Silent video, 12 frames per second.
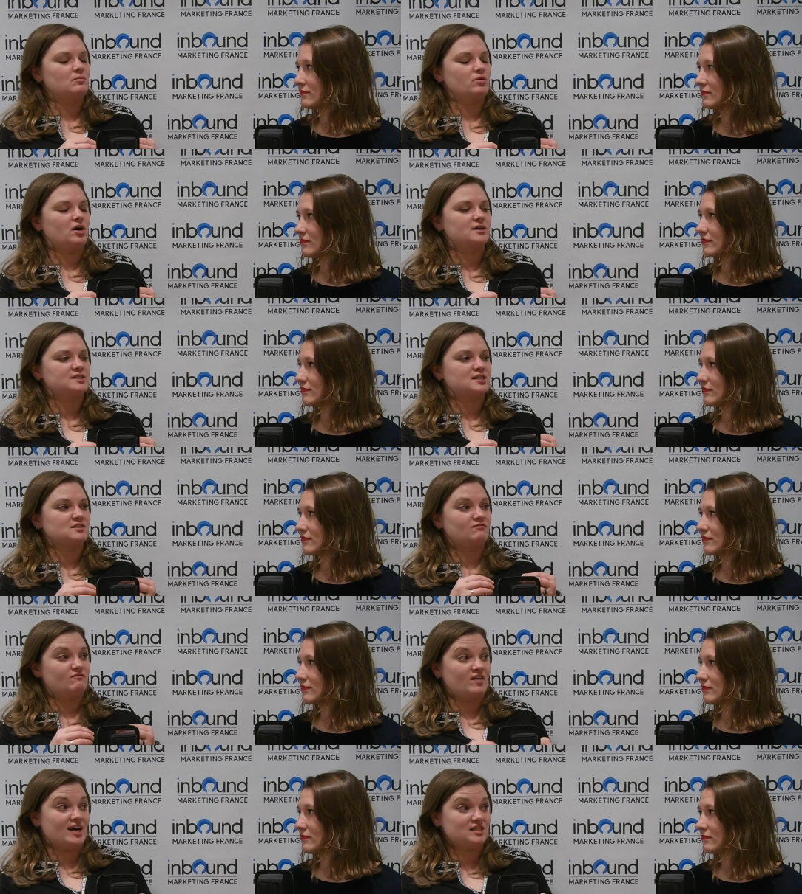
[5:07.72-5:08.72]
Speaker 1: process
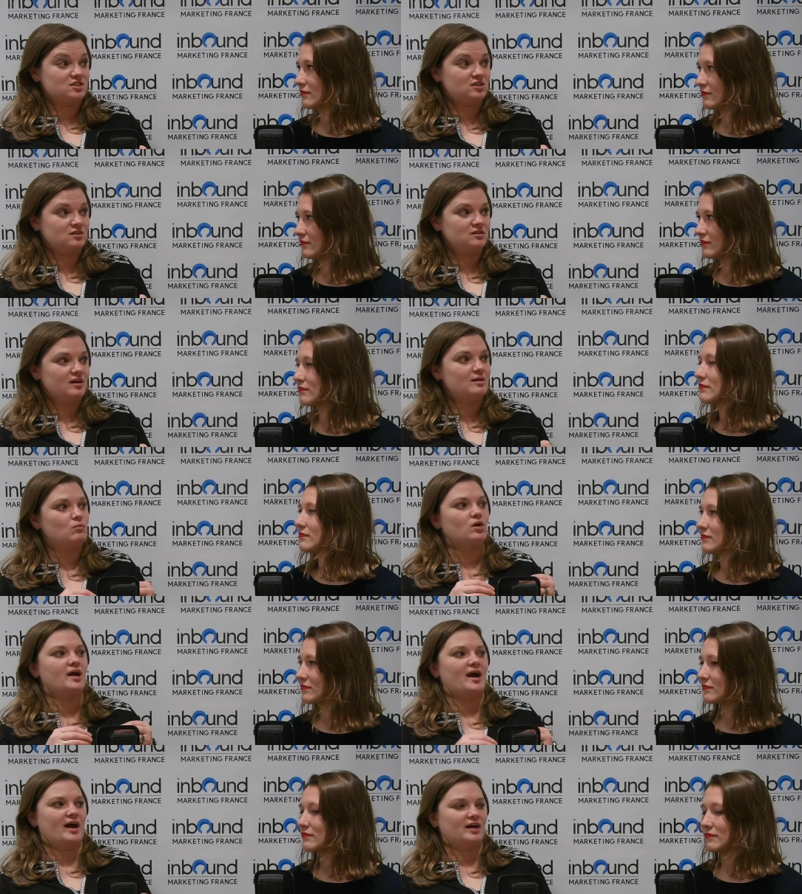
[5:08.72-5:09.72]
faster and
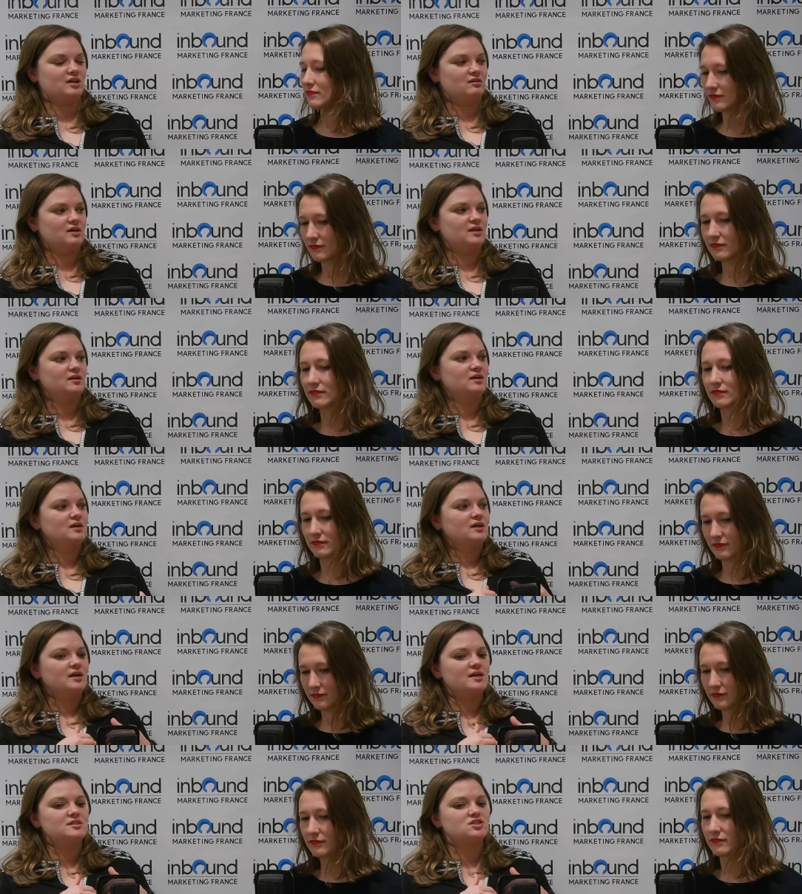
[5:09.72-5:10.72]
more accurate
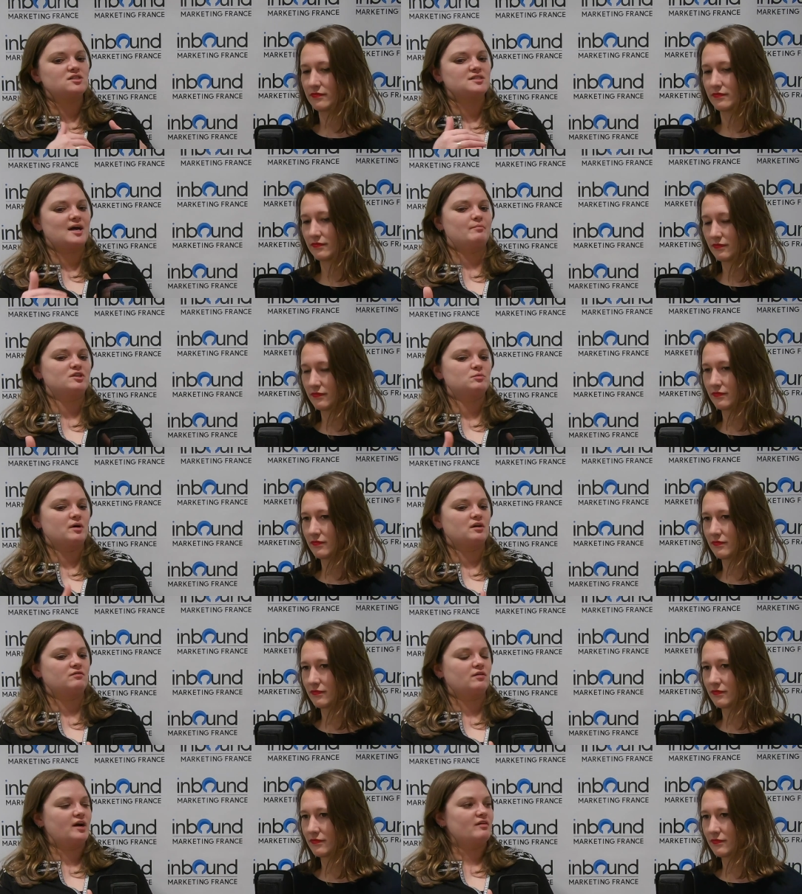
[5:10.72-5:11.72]
is just that much better
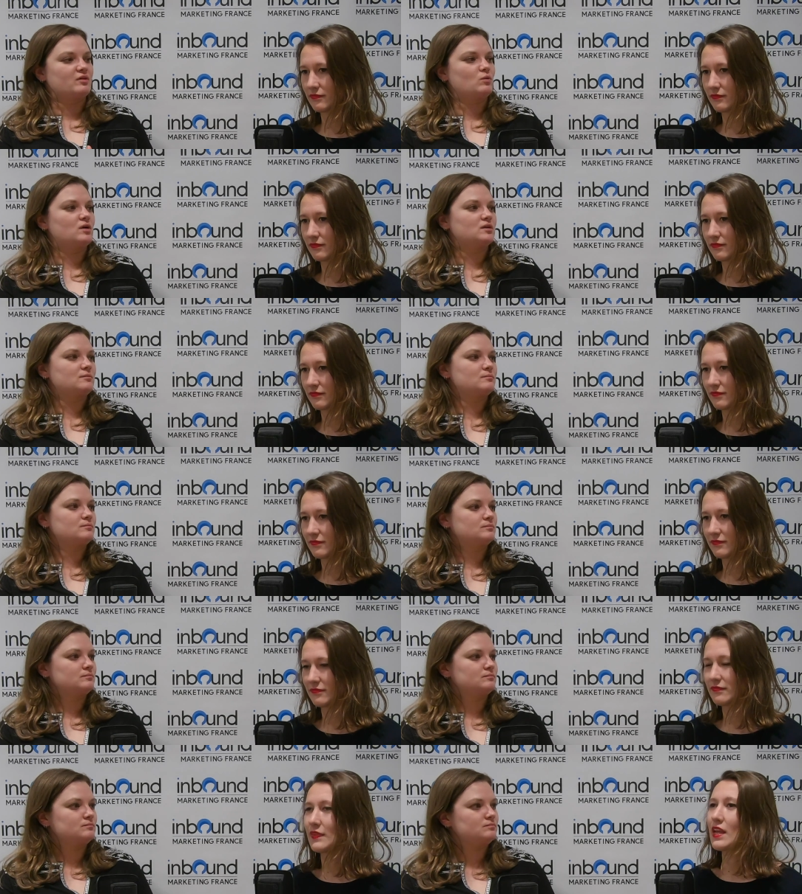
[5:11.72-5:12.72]
for everyone.
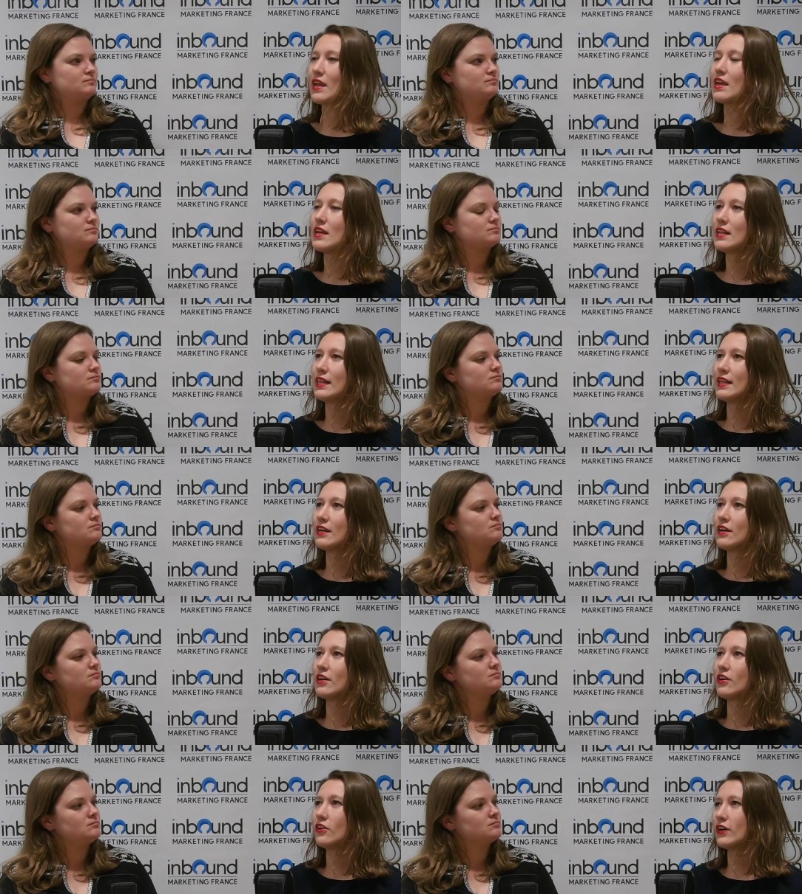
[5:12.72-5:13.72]

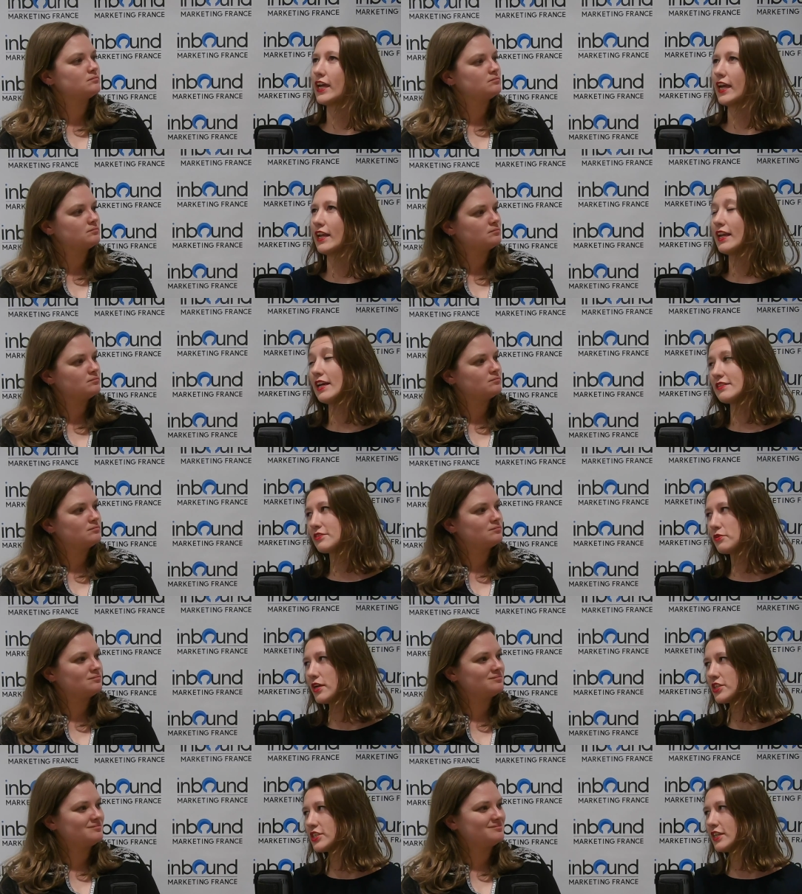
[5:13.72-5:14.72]
Speaker 2: Okay, last
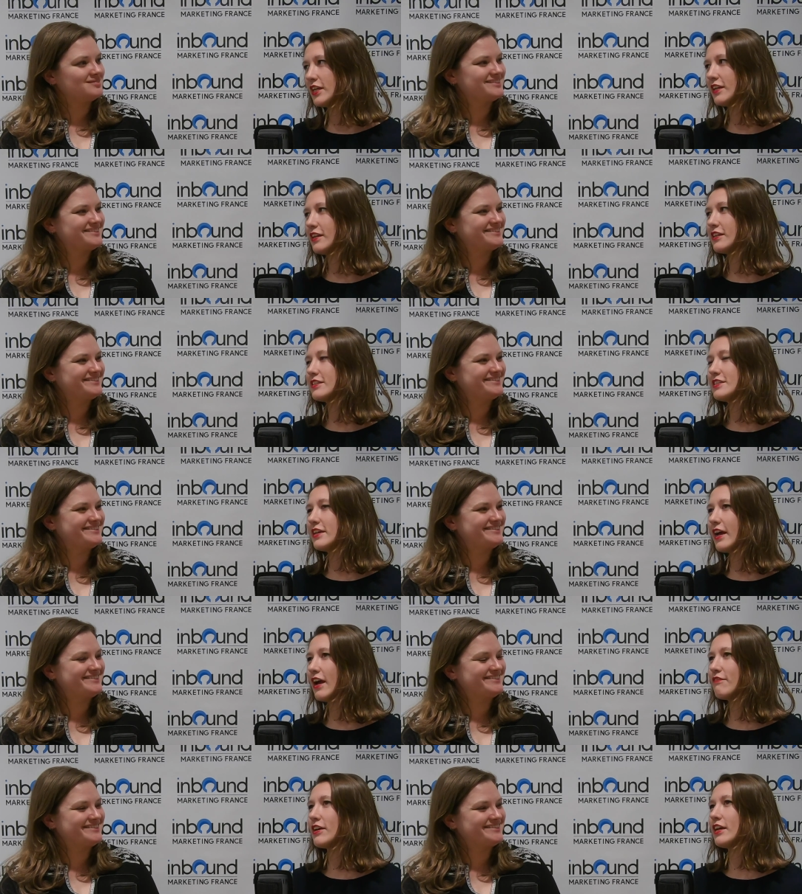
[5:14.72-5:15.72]
question. Do you
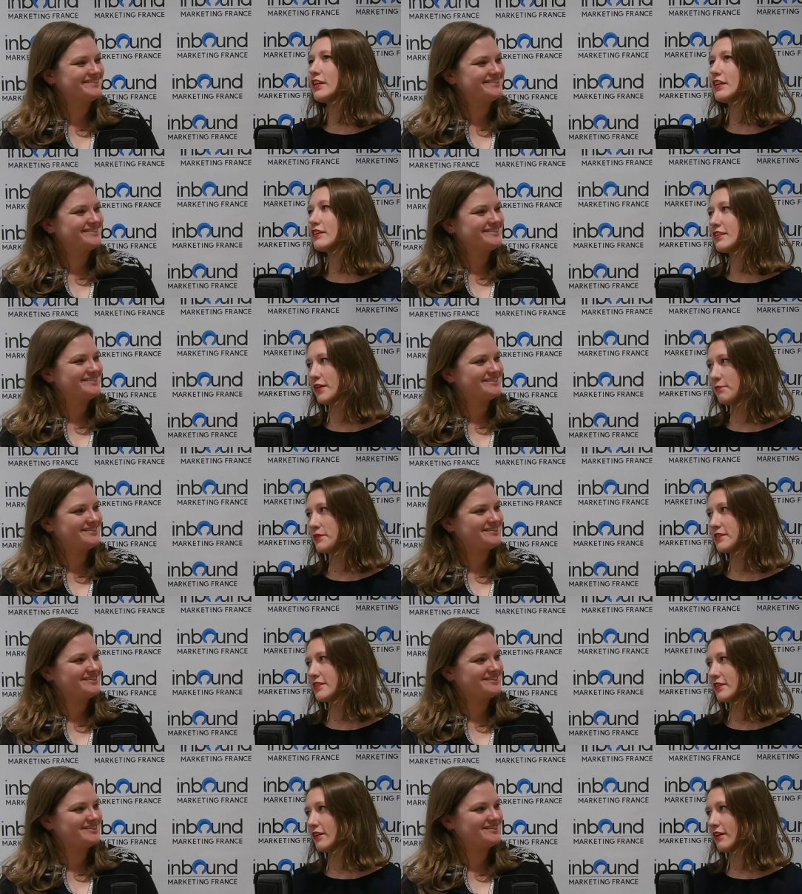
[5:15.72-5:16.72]
have any
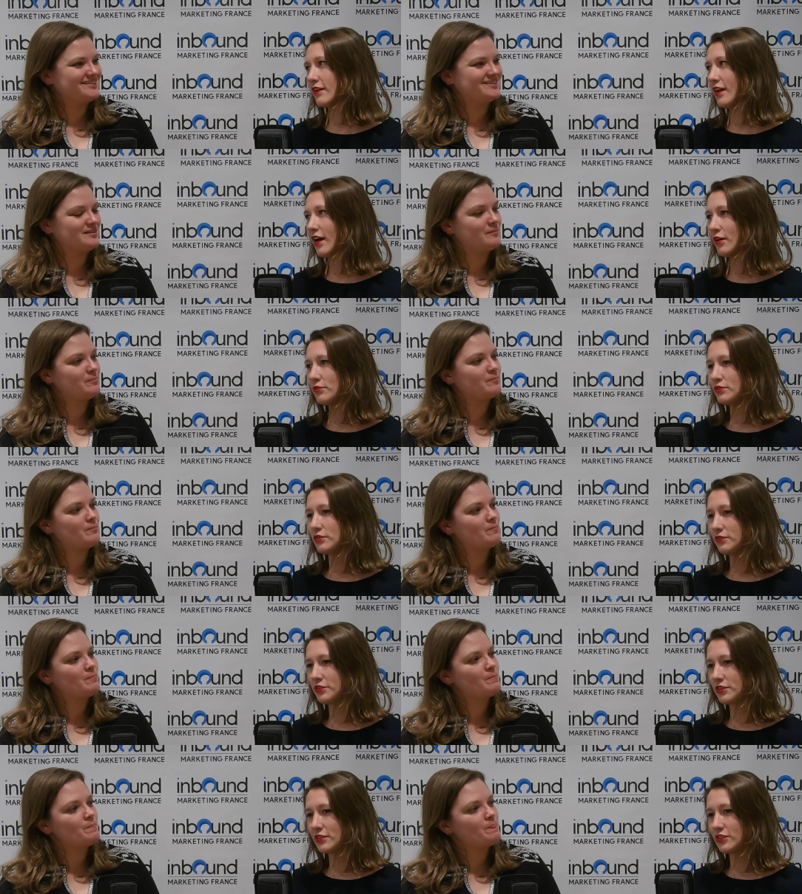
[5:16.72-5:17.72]
tips on how
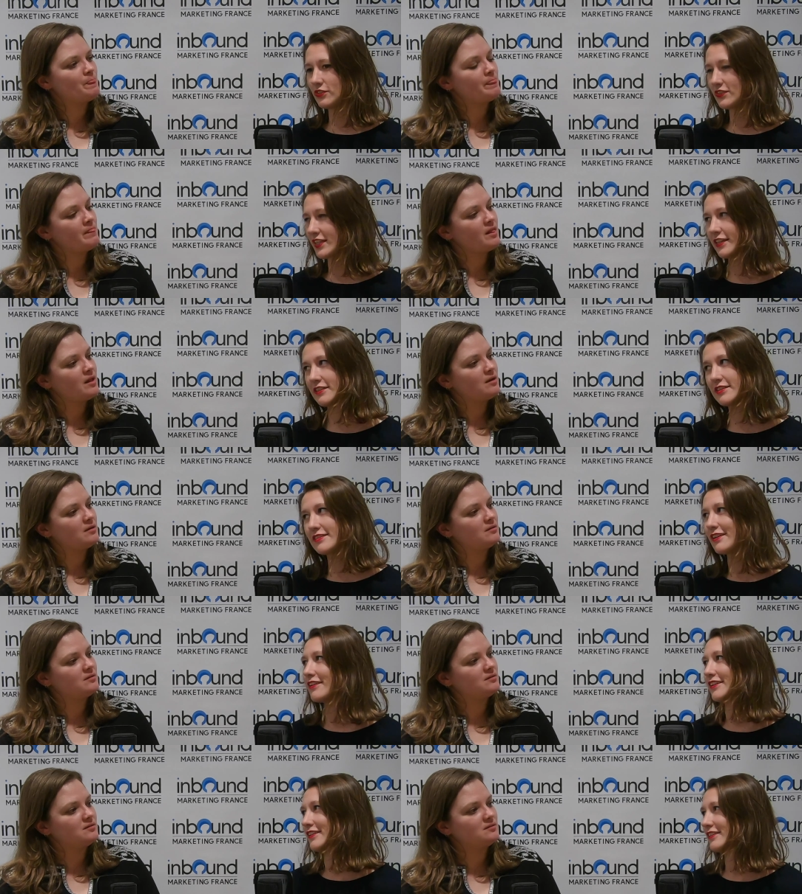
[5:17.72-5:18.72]
to just get
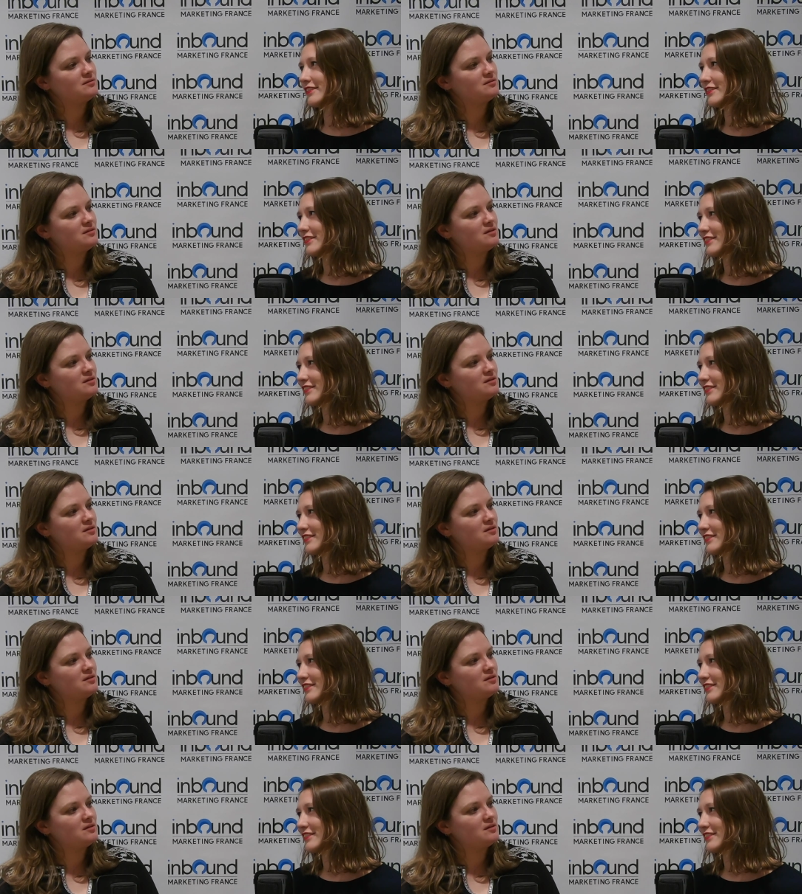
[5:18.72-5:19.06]
started?